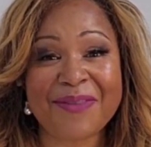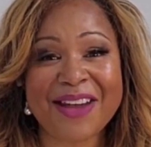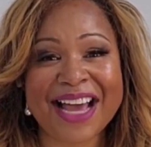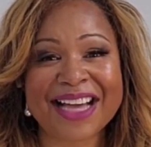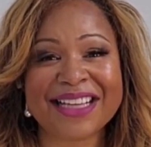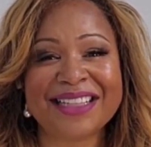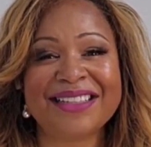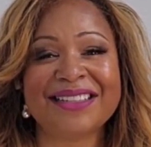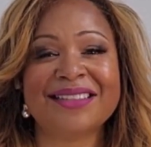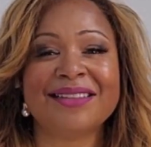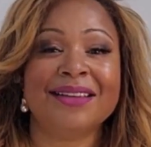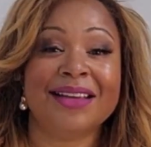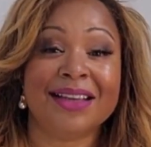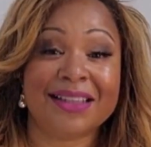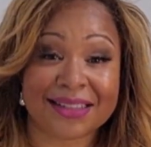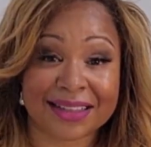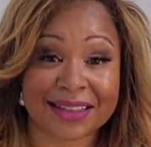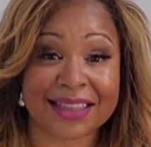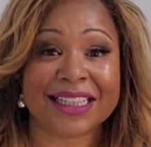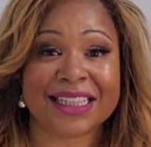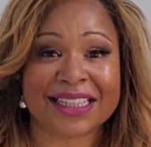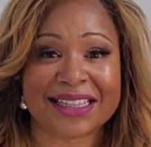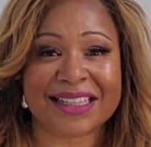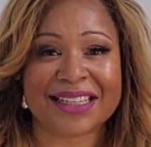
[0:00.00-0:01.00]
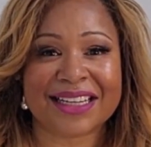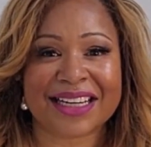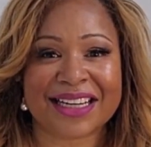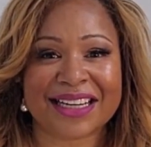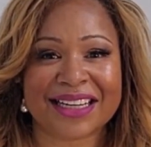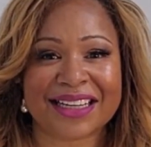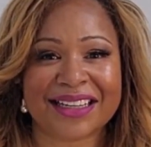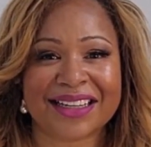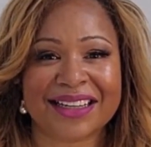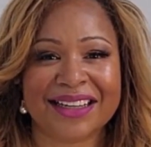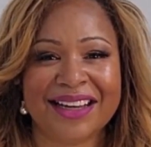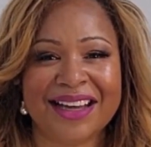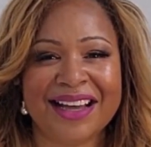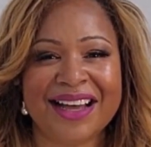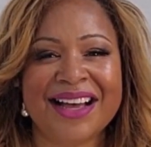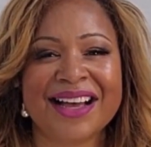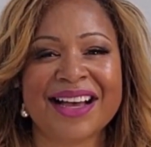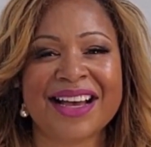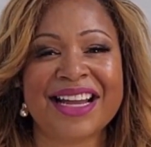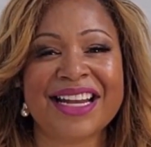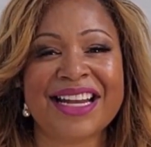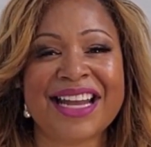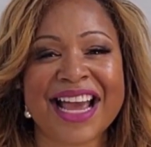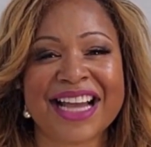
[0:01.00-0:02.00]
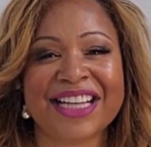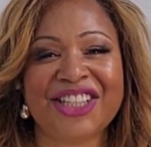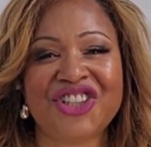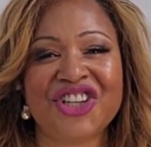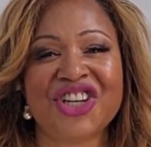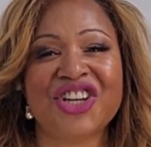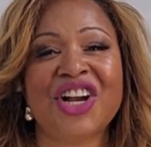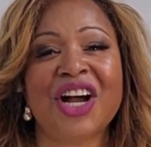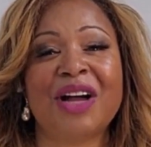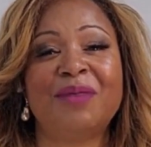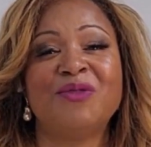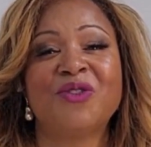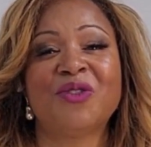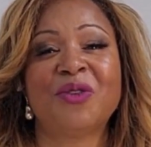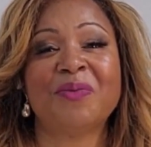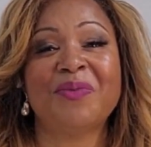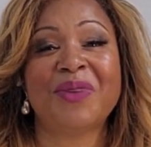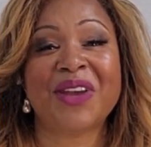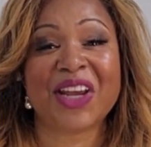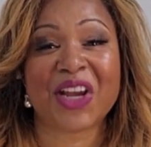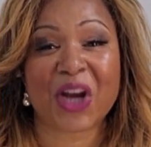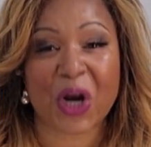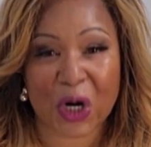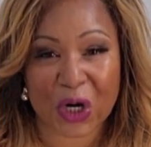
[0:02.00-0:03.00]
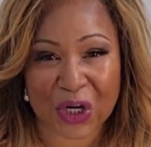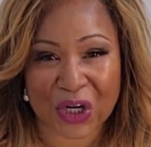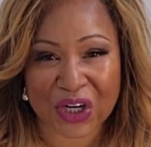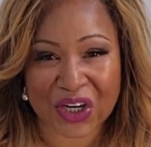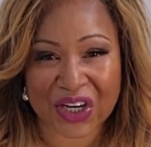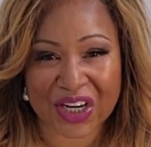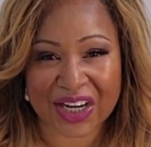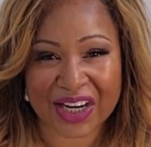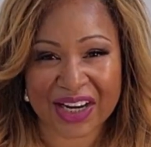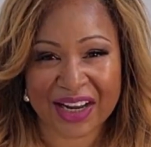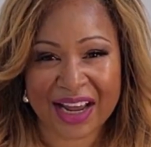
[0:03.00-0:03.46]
next is listening. Connection comes from being heard.